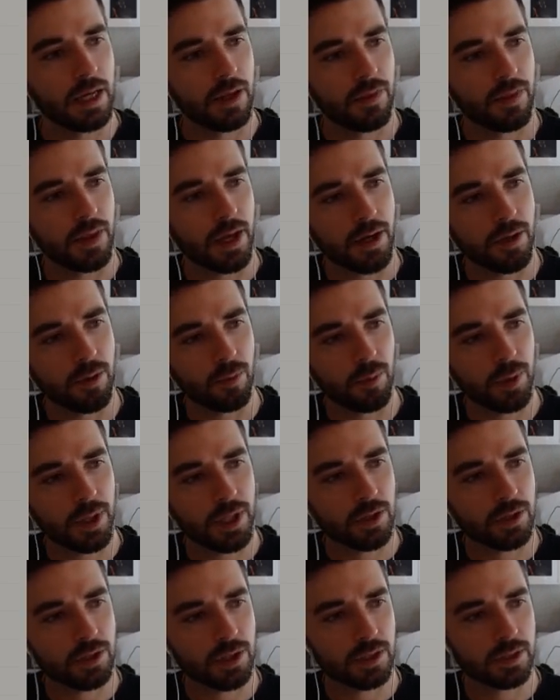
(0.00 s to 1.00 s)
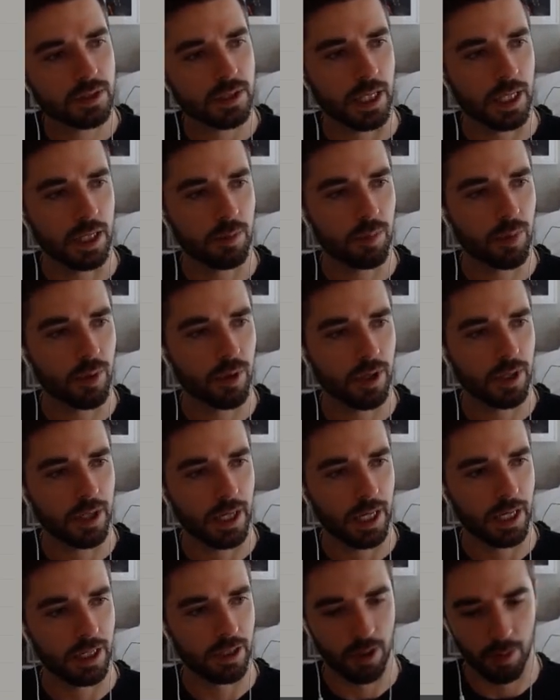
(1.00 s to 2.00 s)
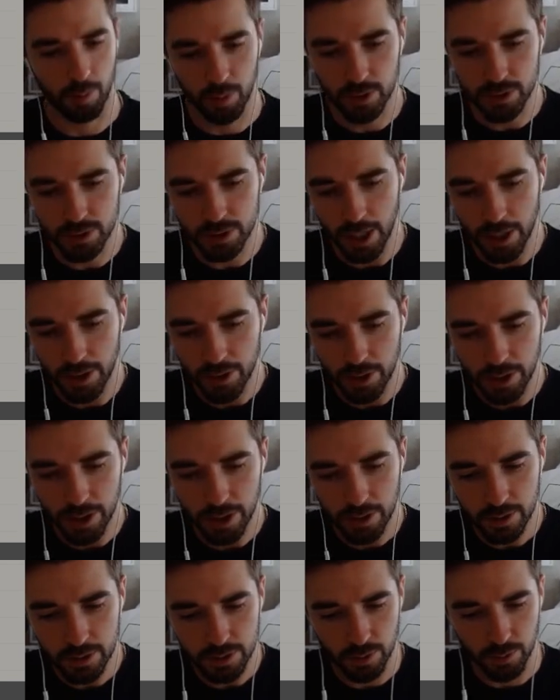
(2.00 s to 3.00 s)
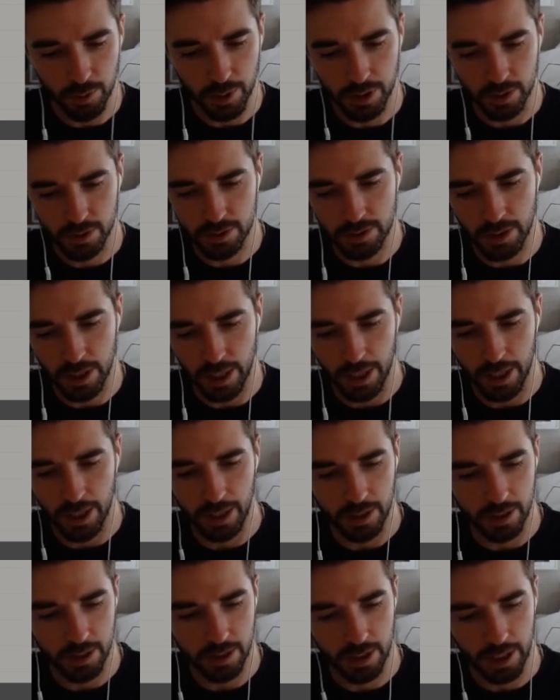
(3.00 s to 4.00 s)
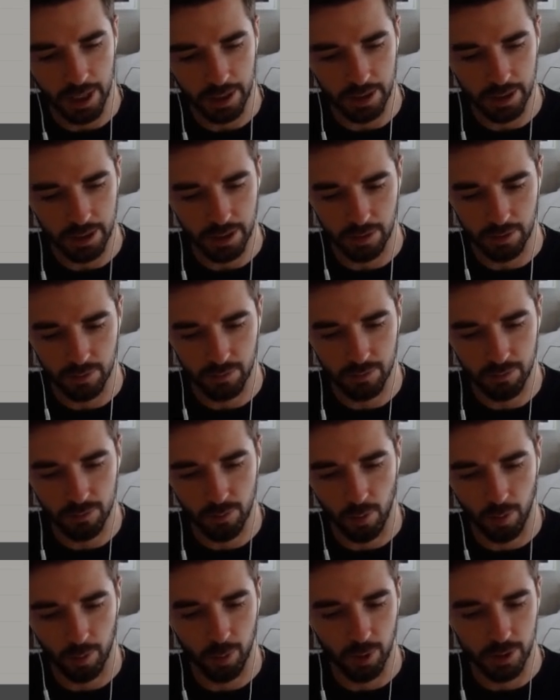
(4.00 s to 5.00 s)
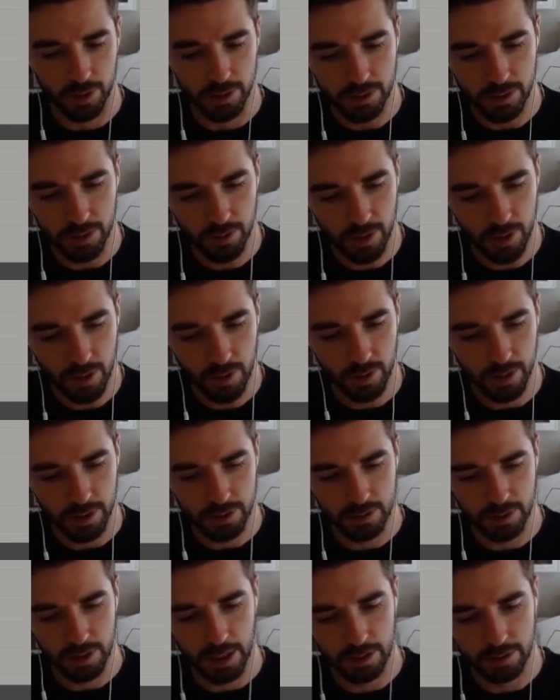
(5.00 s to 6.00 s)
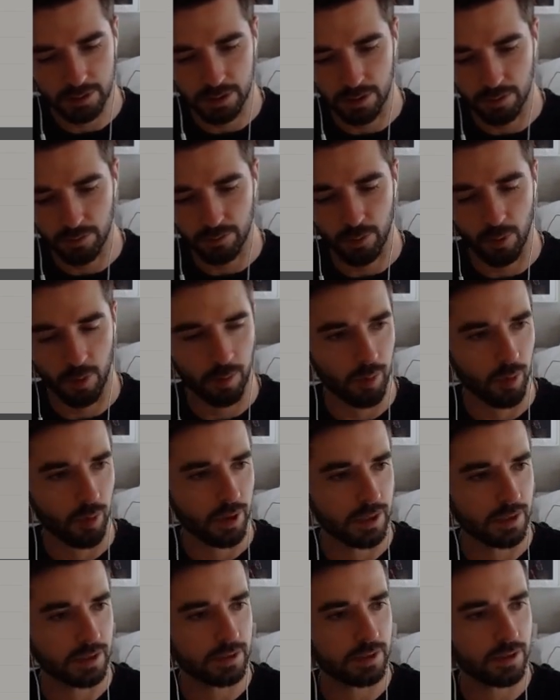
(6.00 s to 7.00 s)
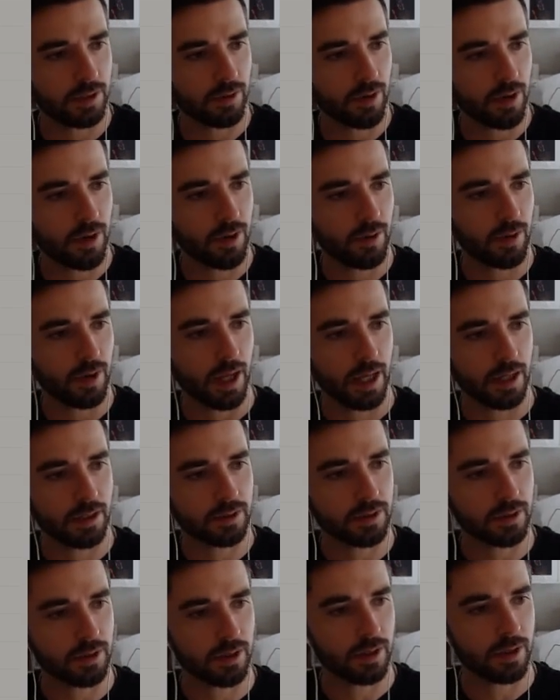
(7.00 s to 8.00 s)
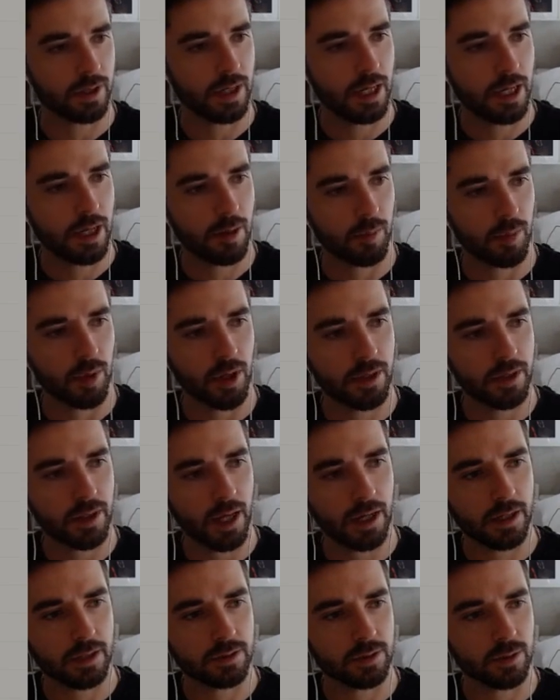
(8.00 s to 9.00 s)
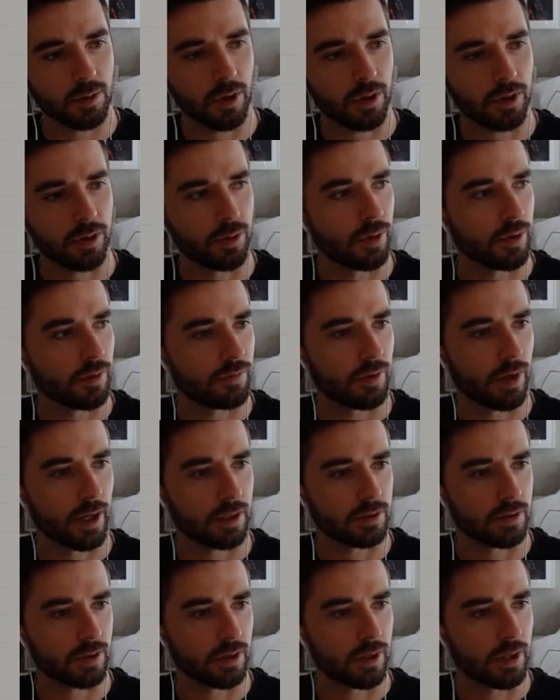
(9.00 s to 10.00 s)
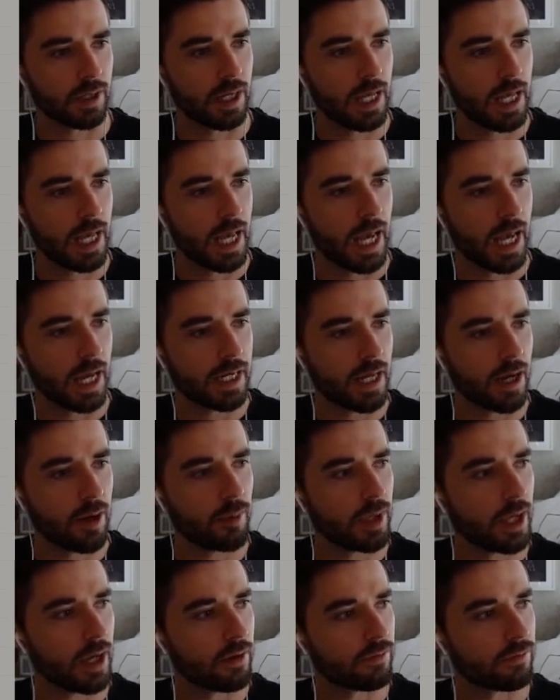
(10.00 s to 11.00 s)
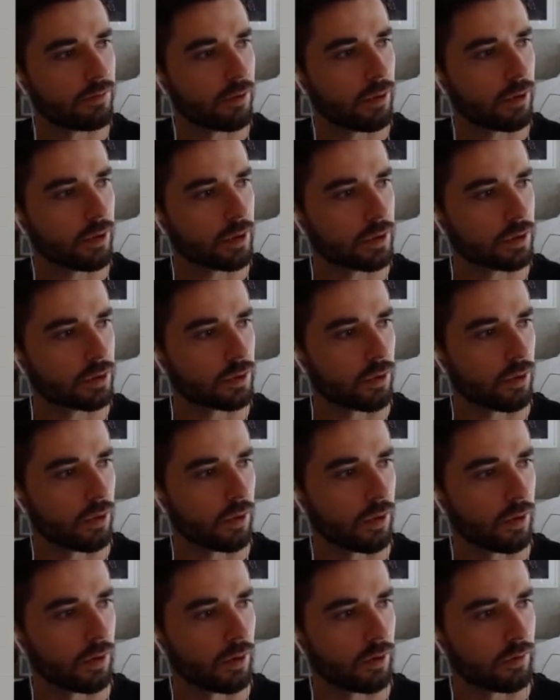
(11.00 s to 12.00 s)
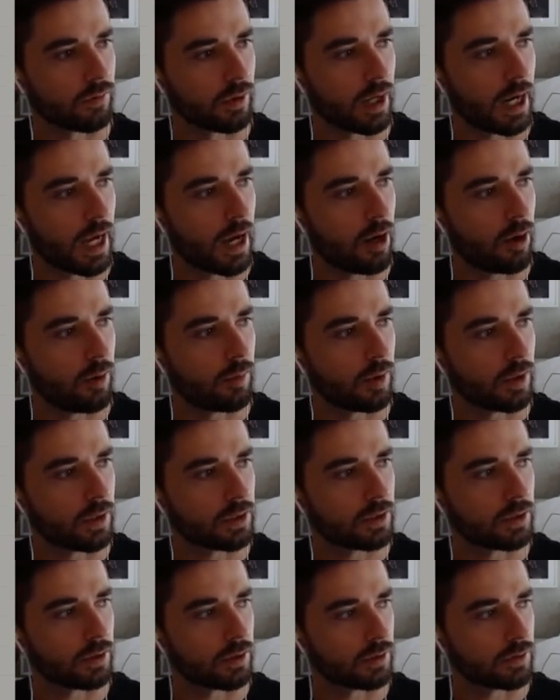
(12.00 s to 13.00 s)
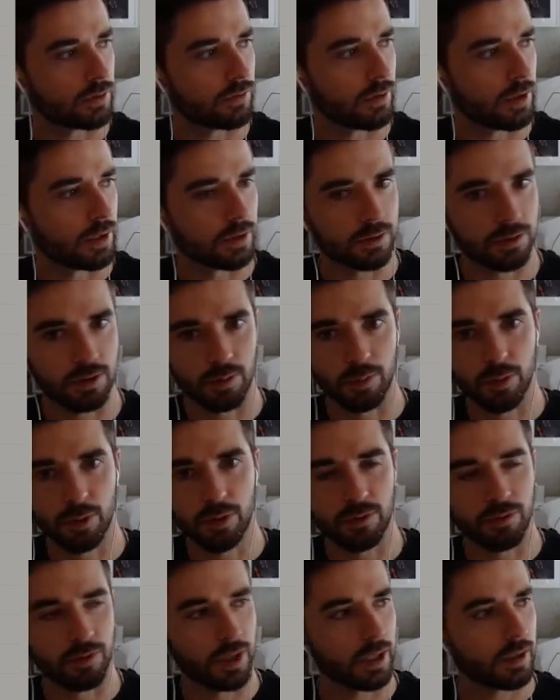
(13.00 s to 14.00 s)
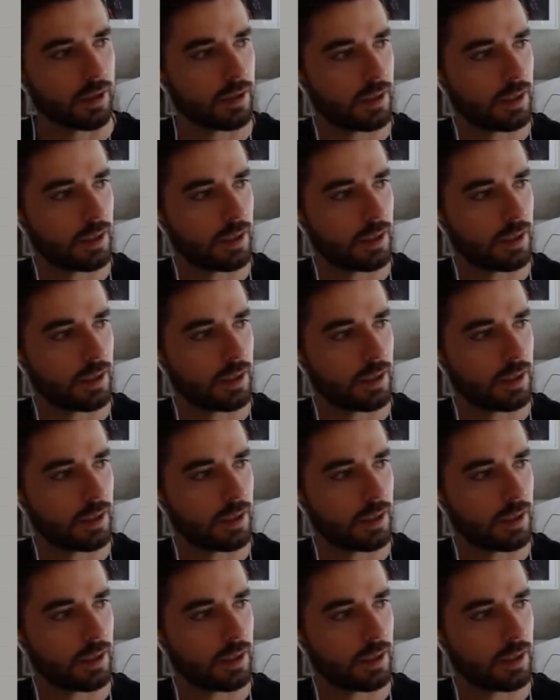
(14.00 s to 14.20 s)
then we could just input a number slider here. So we could say negative 4.0 is less than 4.0, enter, plug that into our unit vector, and now we have full control over how much those fins are moving.